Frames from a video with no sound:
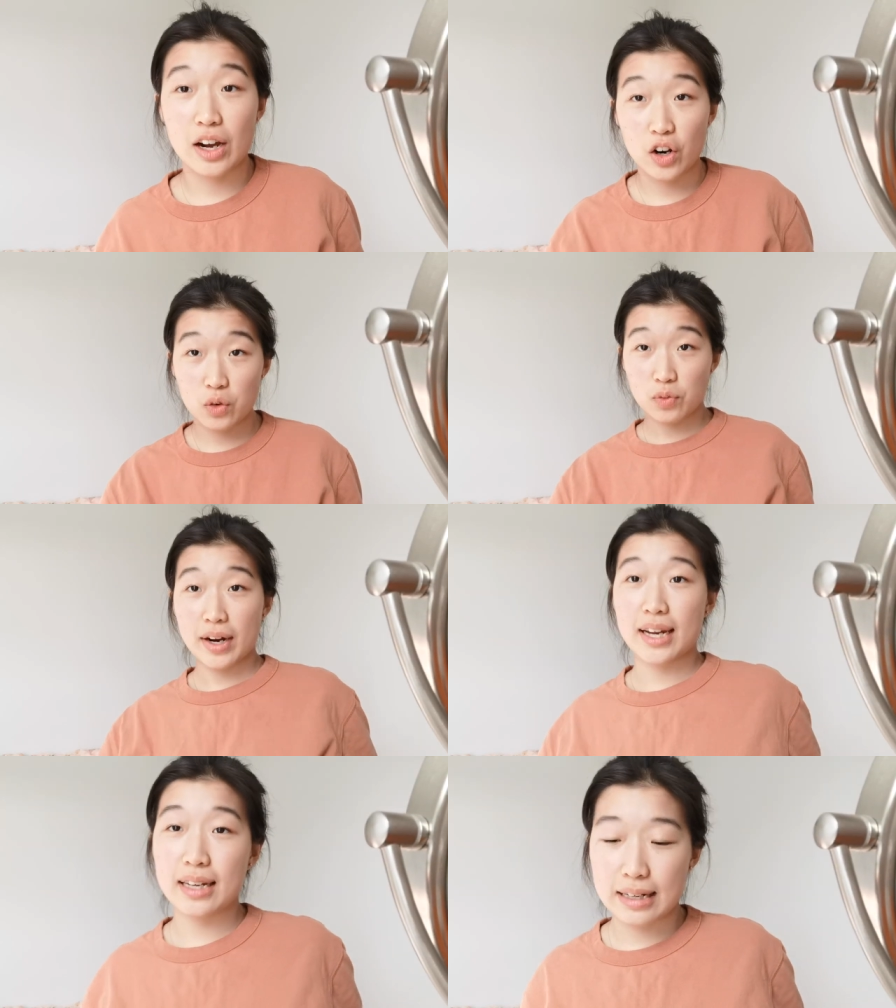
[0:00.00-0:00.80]
All
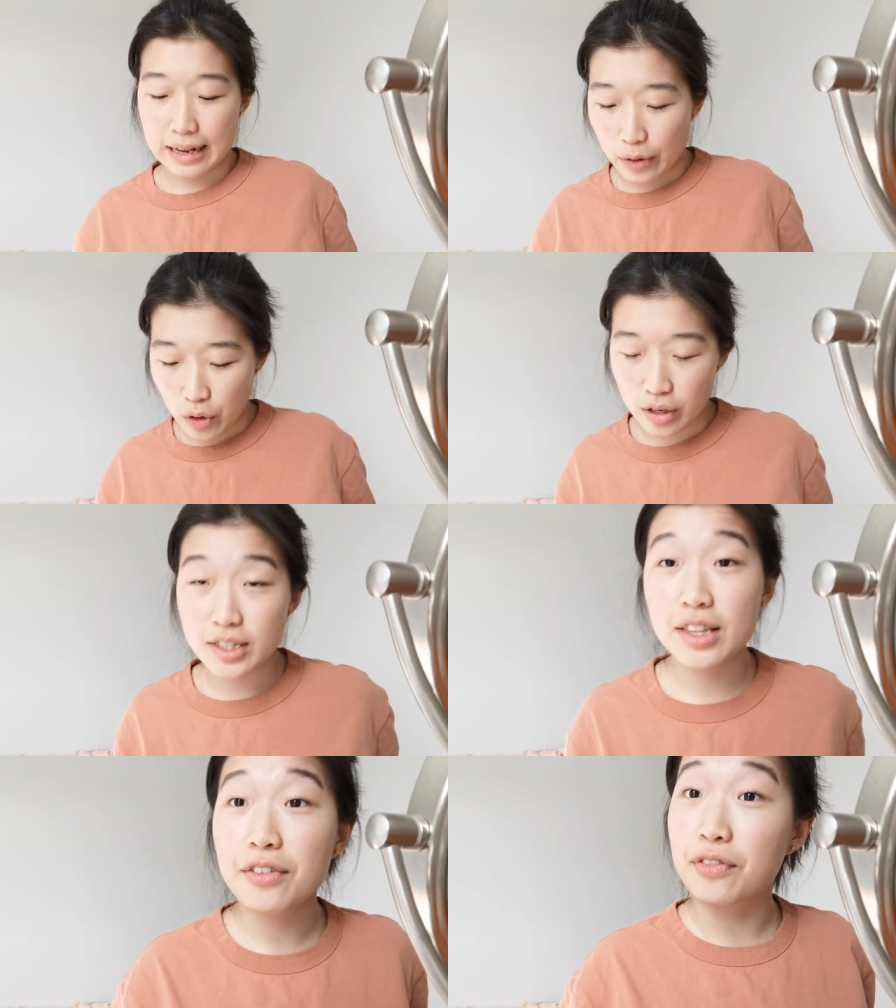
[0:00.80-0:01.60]
right, now on
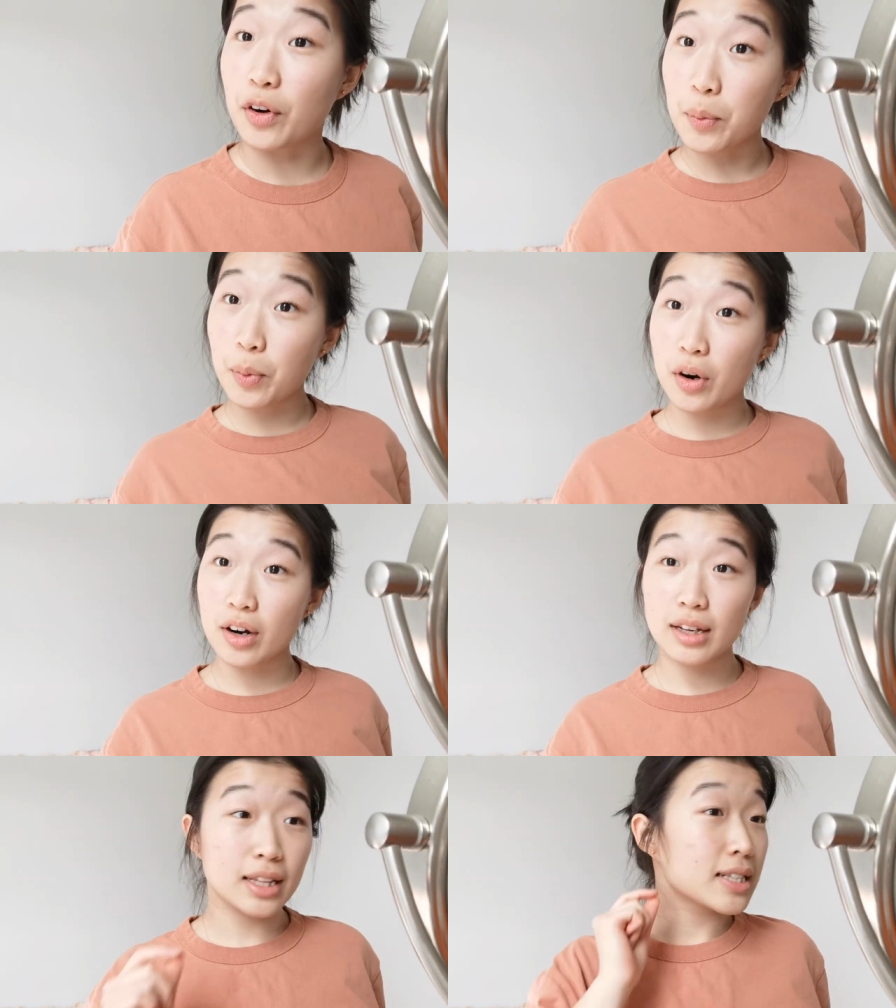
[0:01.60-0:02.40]
to the fun
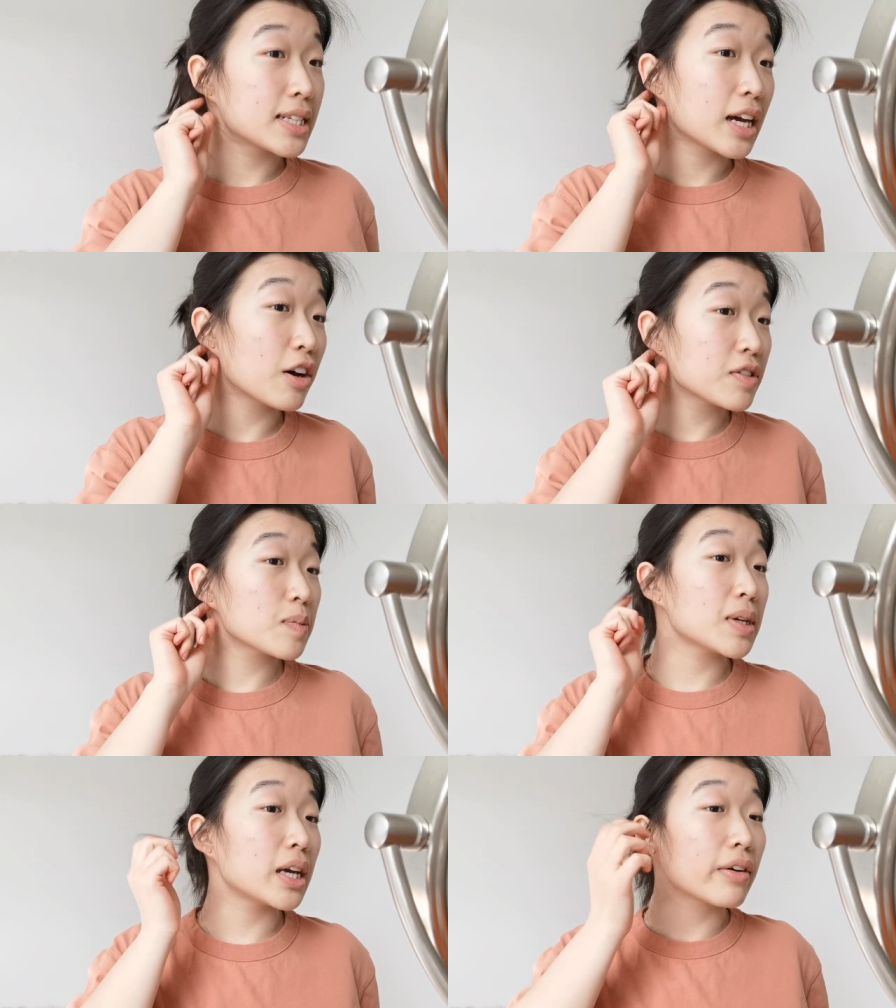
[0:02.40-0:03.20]
part. Let's take off
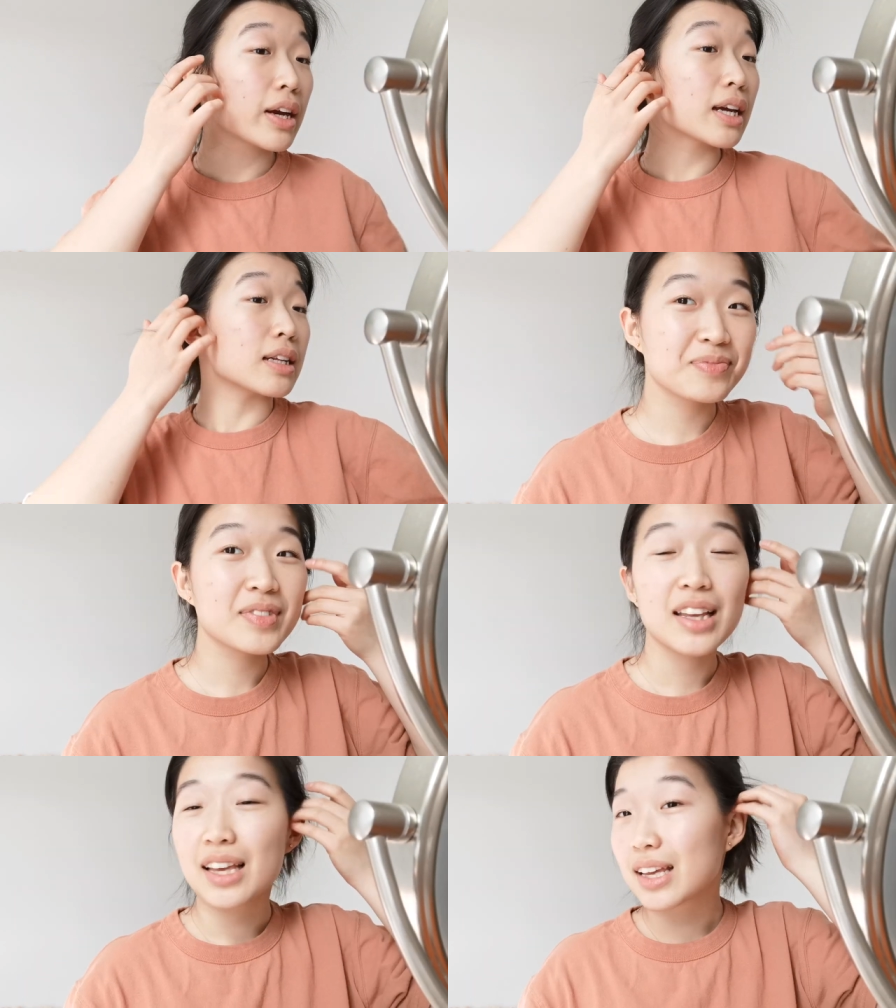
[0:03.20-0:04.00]
some earrings.
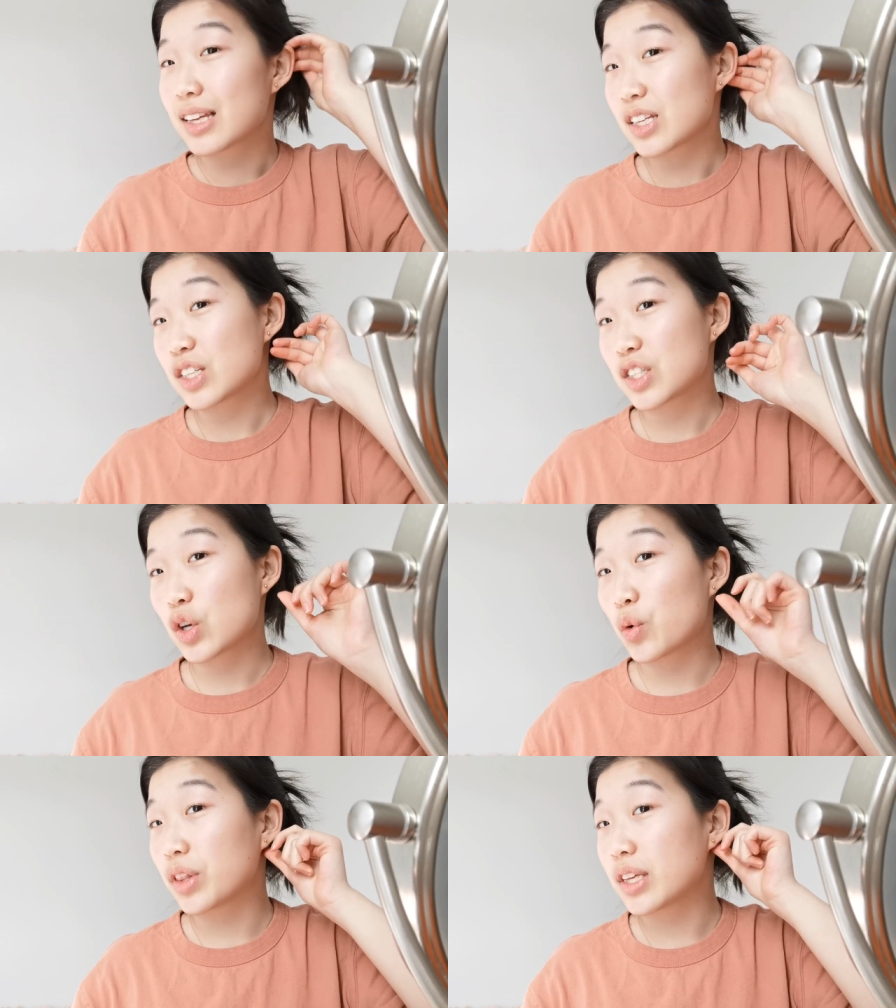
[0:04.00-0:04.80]

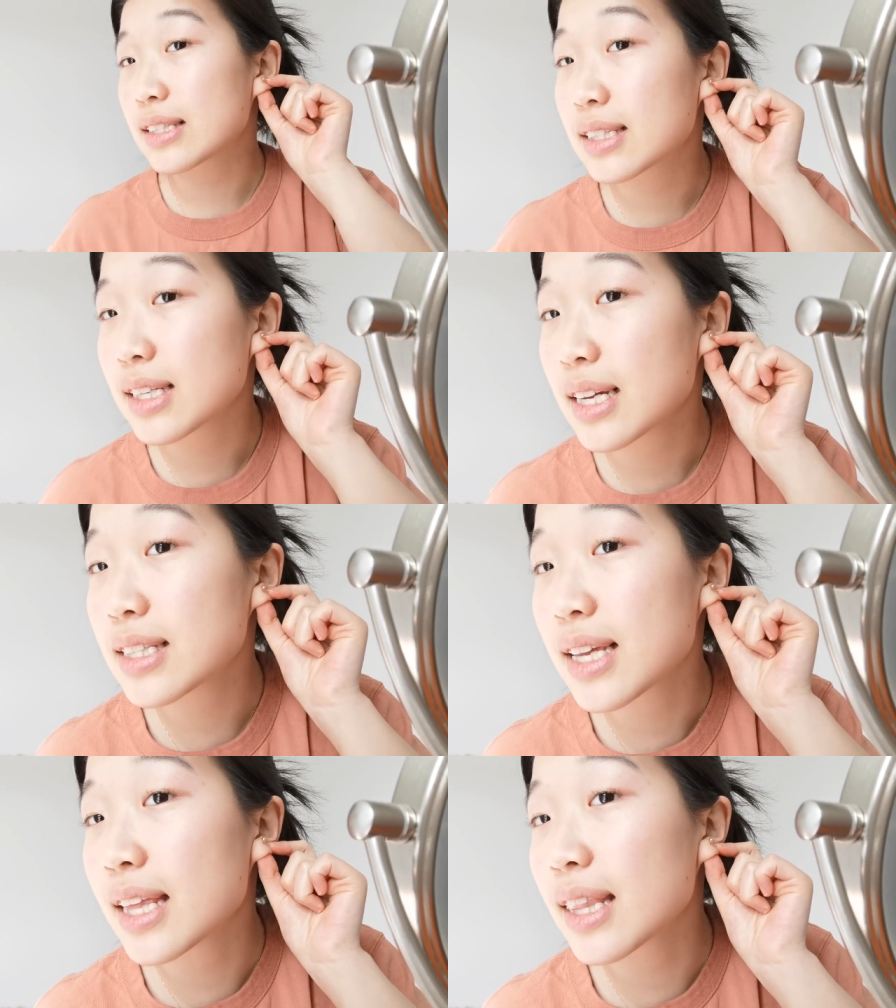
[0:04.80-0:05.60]
So these are
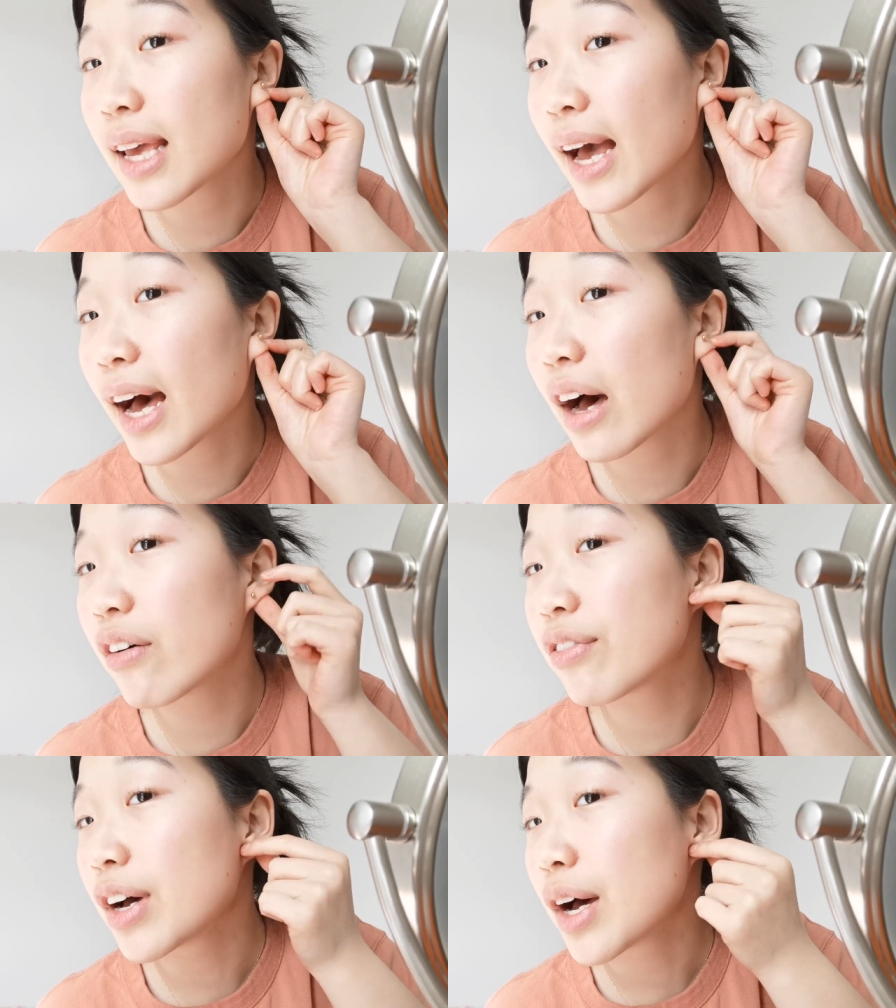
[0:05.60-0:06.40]
studs and they have